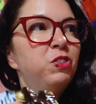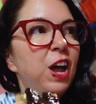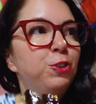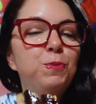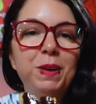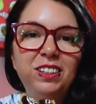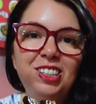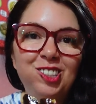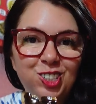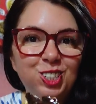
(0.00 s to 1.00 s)
Tahu
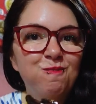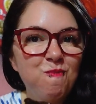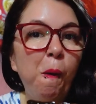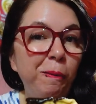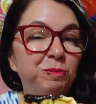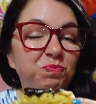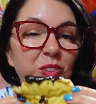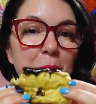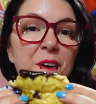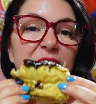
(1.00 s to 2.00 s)
Petis.
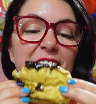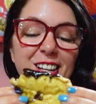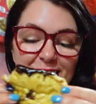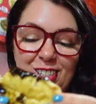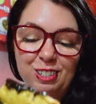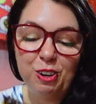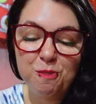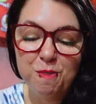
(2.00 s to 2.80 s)
I'm a fan. This is a good